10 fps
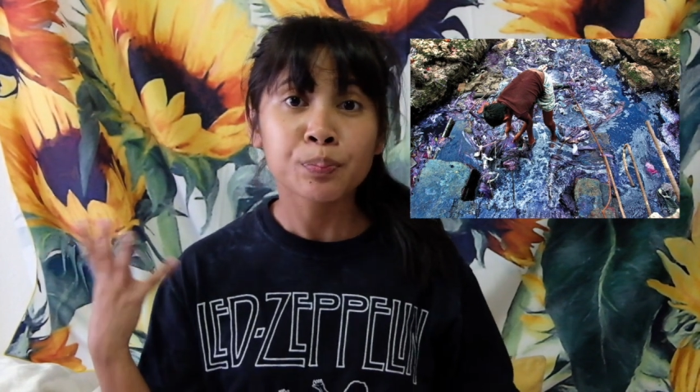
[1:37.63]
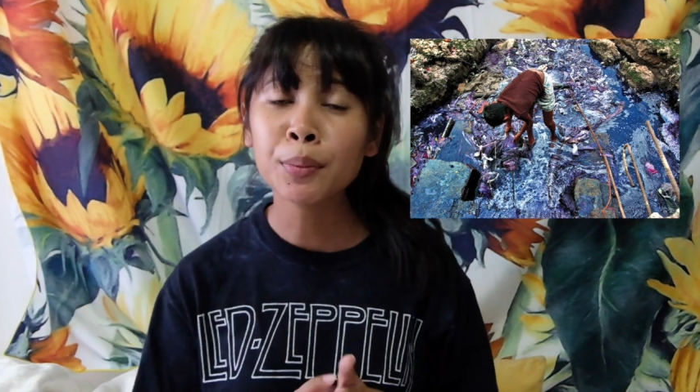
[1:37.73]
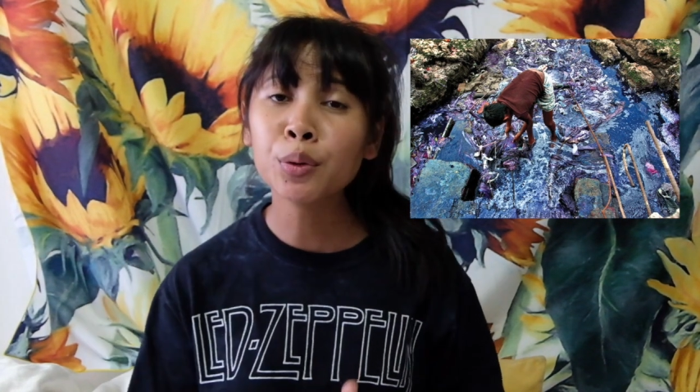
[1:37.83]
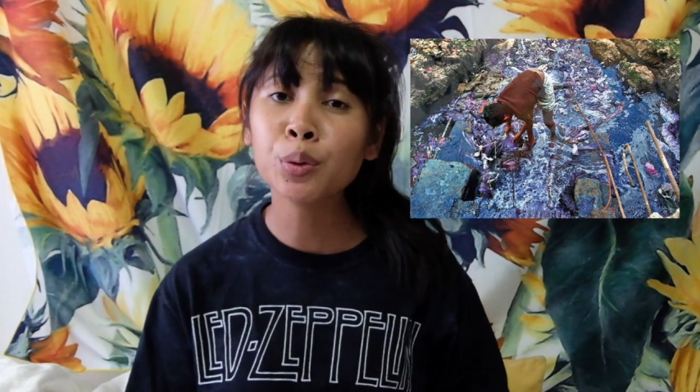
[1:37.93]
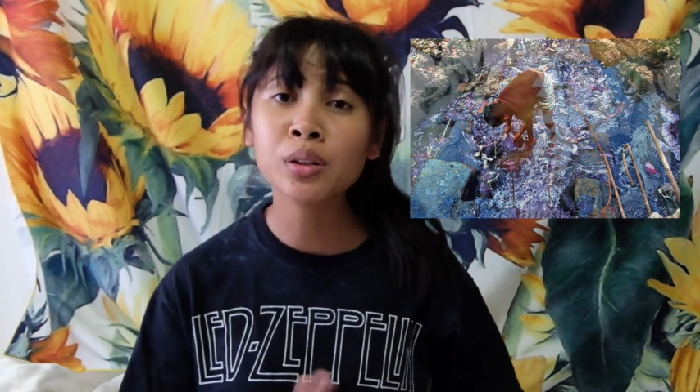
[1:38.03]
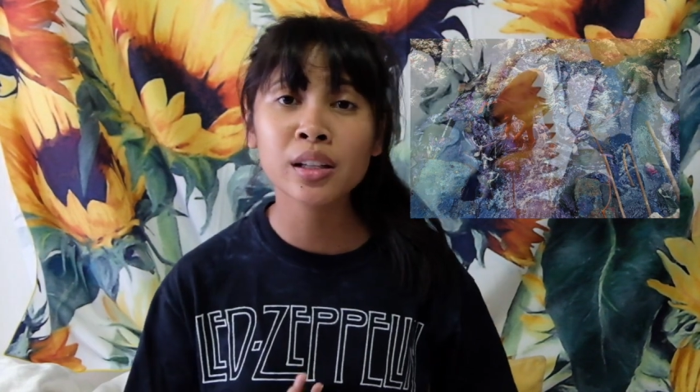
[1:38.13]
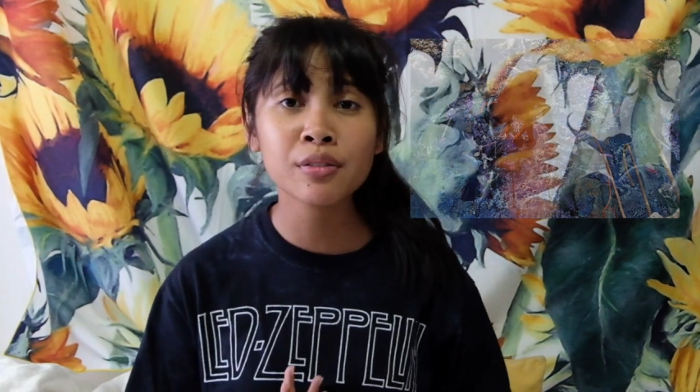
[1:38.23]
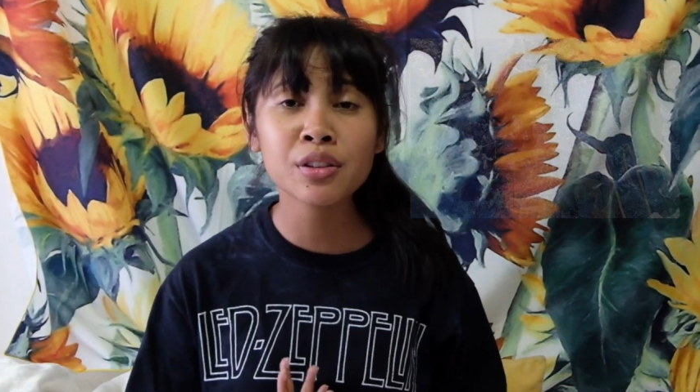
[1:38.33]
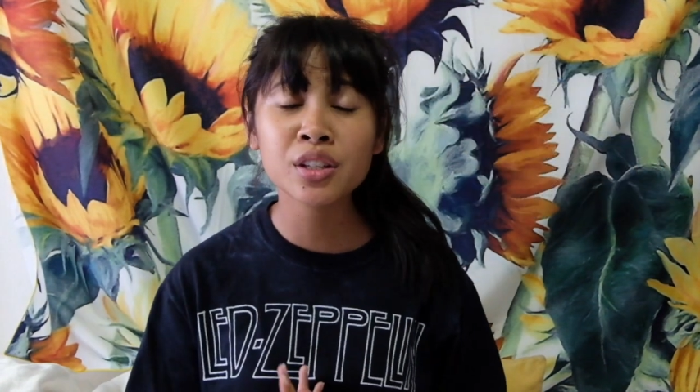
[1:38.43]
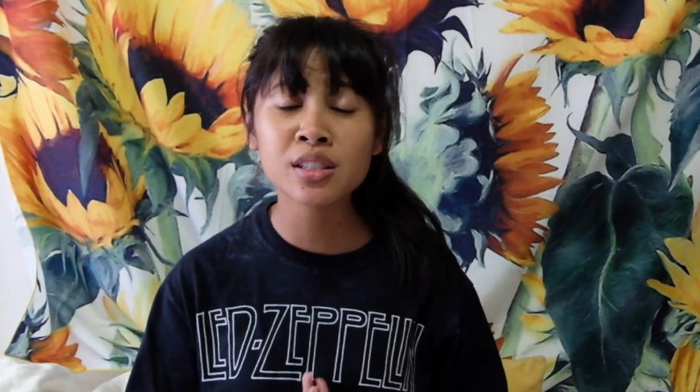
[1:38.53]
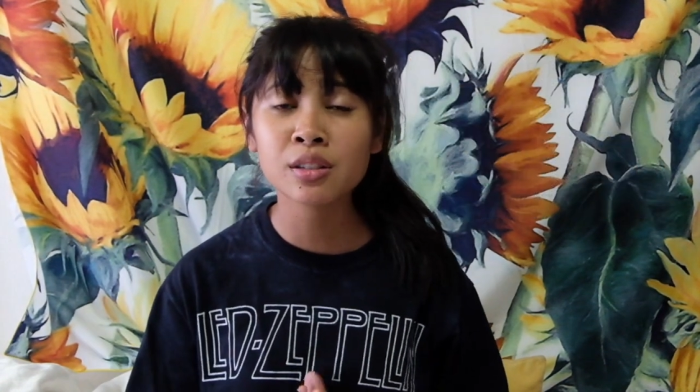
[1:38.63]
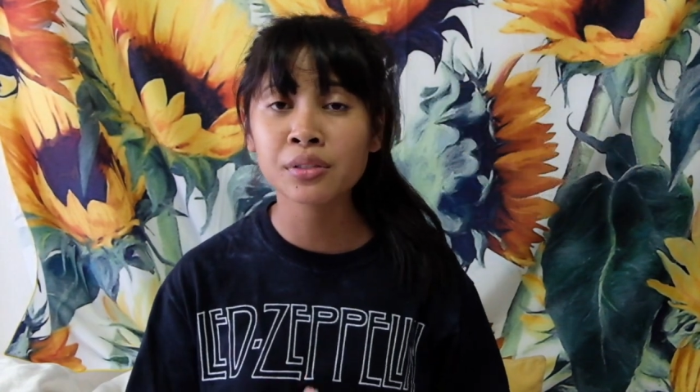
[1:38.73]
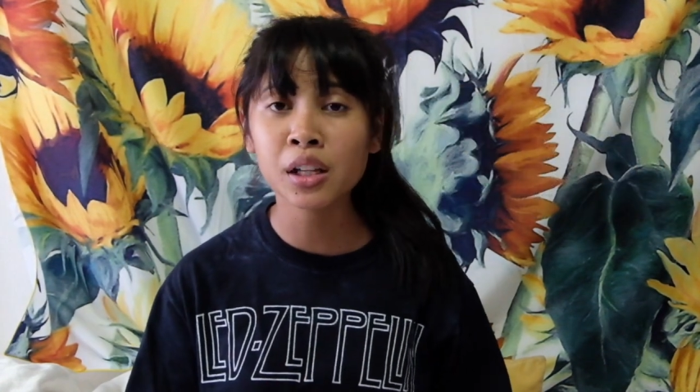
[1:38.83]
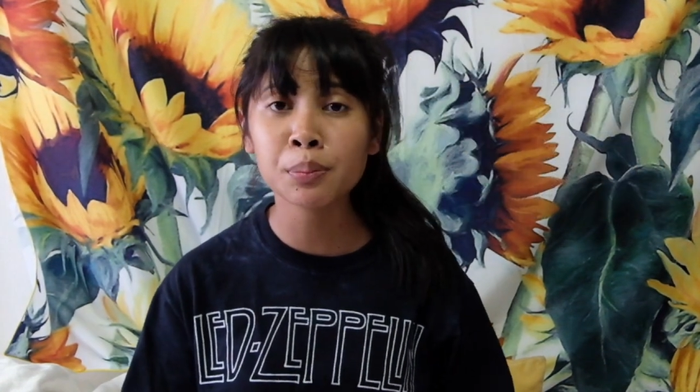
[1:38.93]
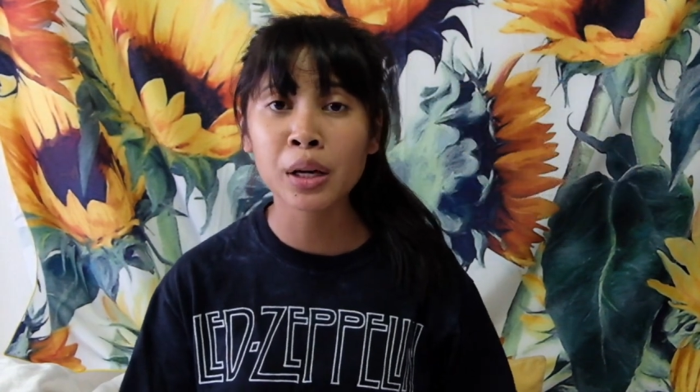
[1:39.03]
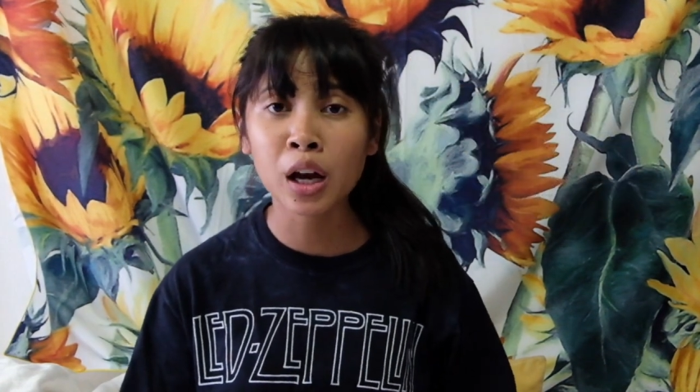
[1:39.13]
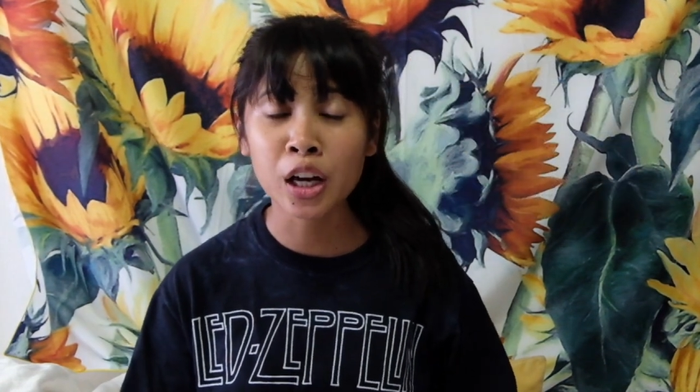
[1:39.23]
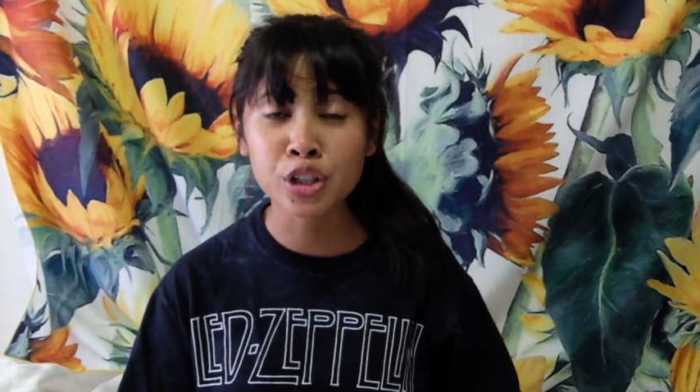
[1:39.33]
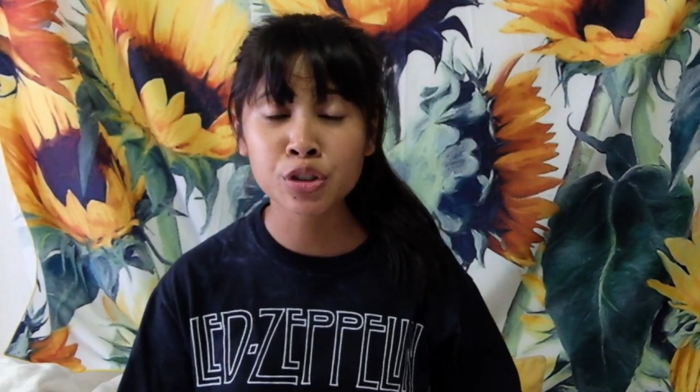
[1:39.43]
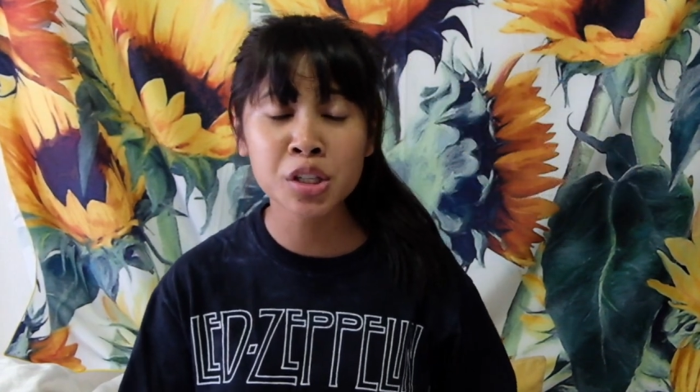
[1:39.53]
People who live in these developing
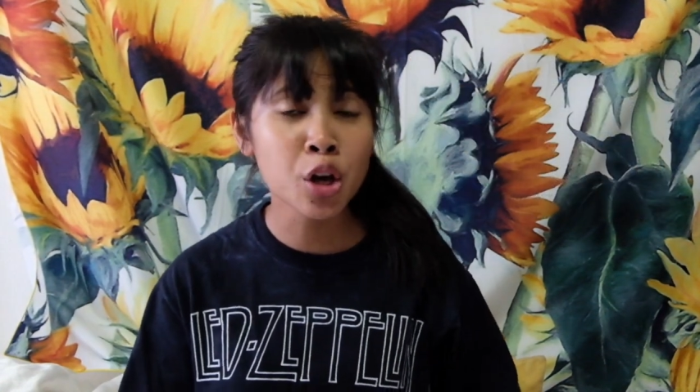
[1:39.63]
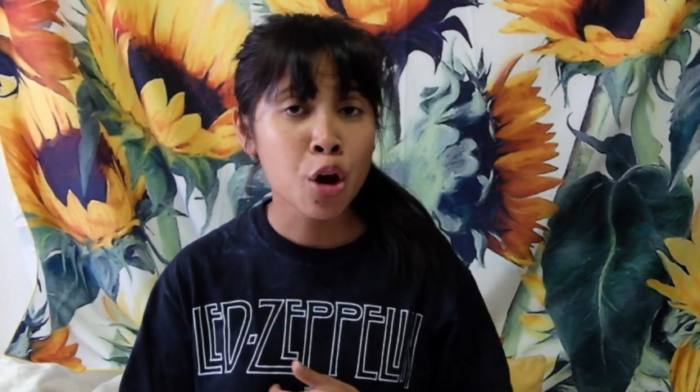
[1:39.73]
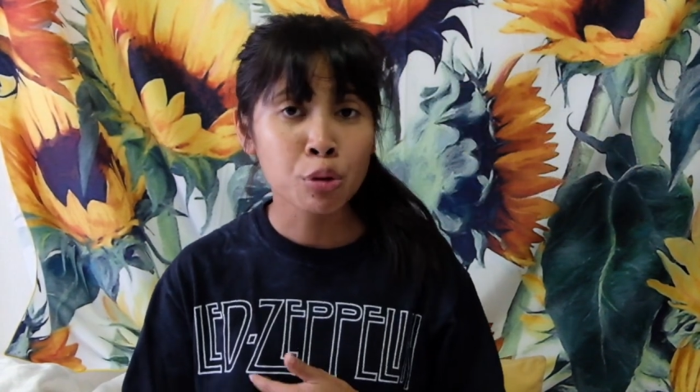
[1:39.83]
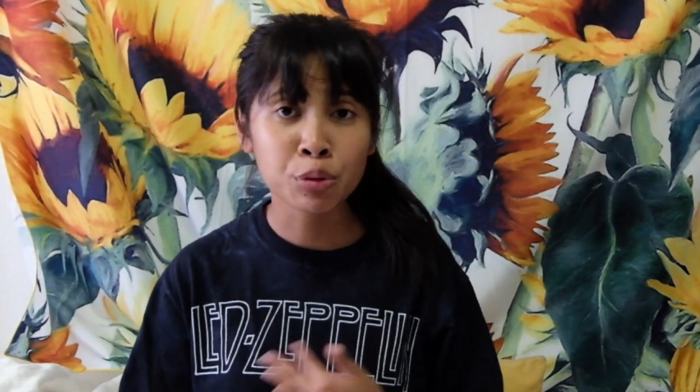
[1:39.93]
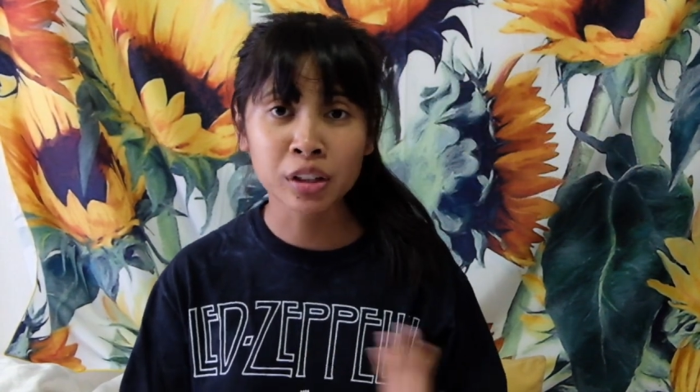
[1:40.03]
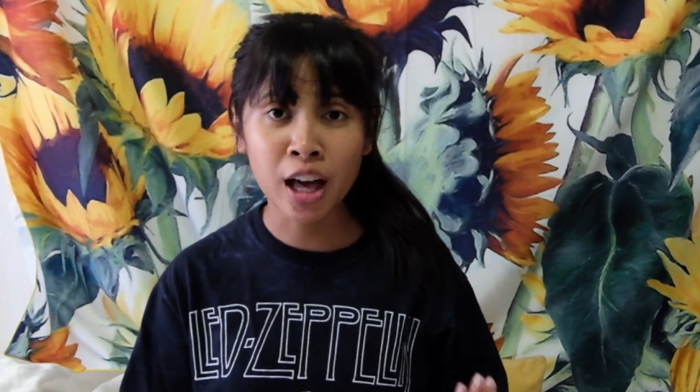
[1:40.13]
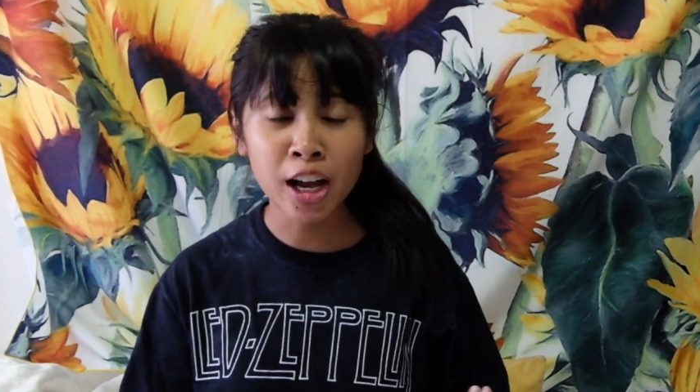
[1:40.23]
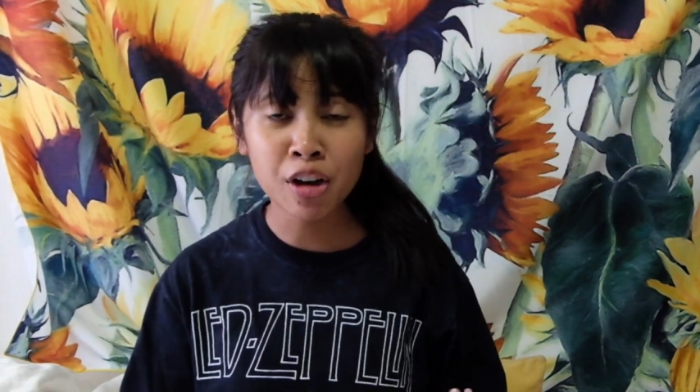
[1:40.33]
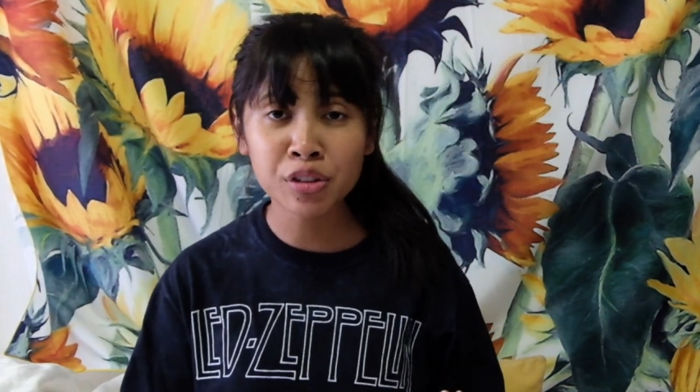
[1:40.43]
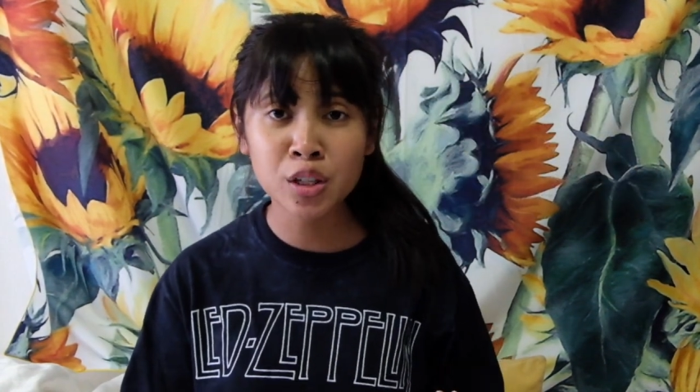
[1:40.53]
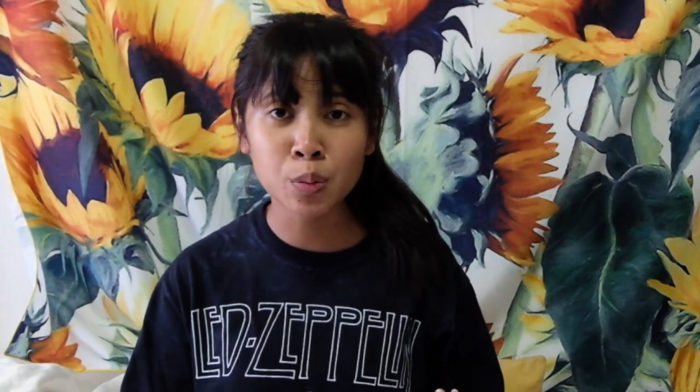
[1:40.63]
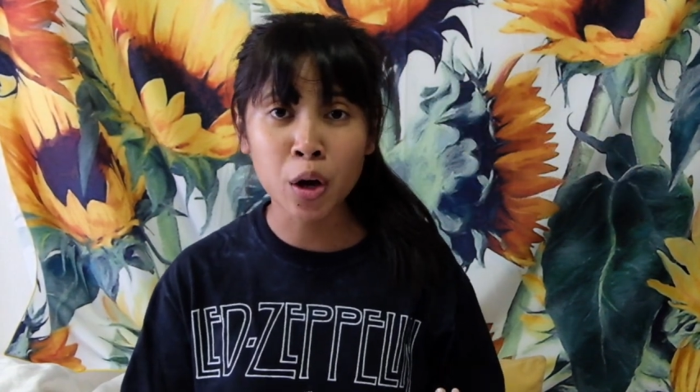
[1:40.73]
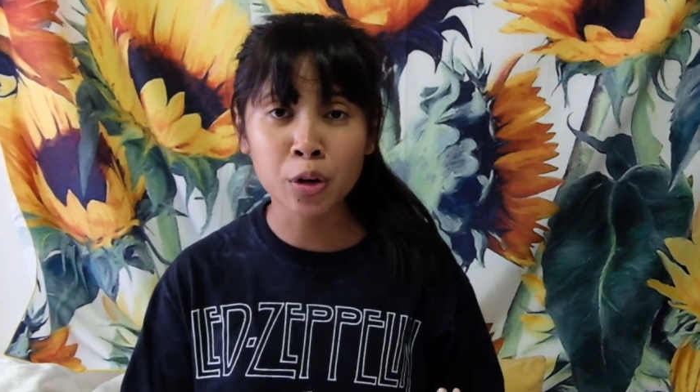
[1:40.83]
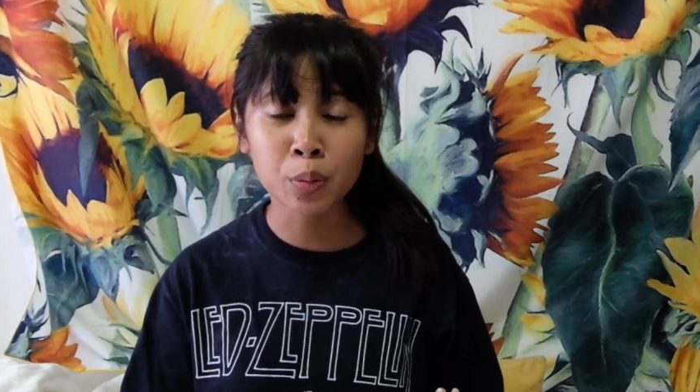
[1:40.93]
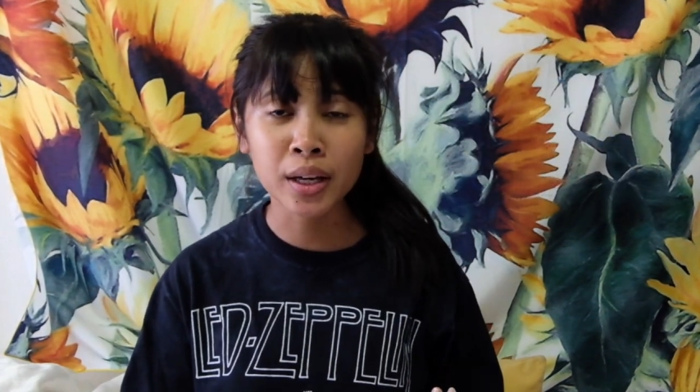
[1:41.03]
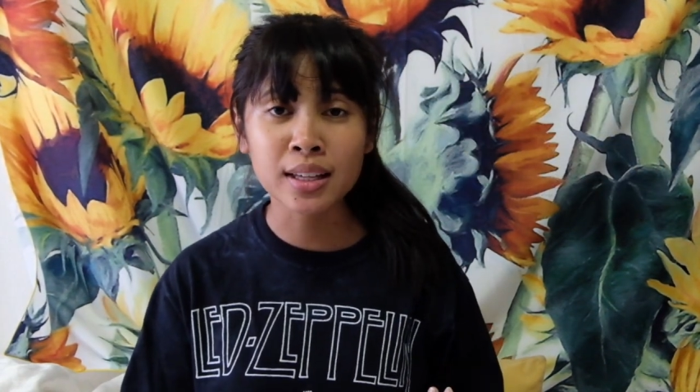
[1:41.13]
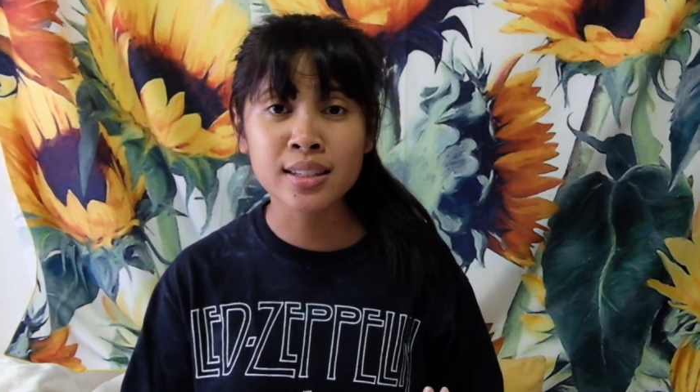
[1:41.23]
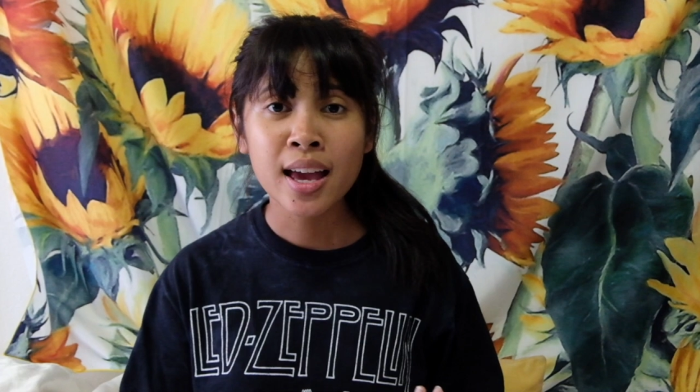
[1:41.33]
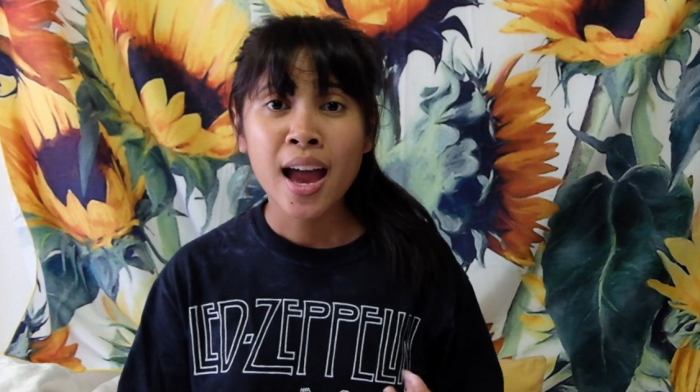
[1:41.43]
countries rely on these waterways,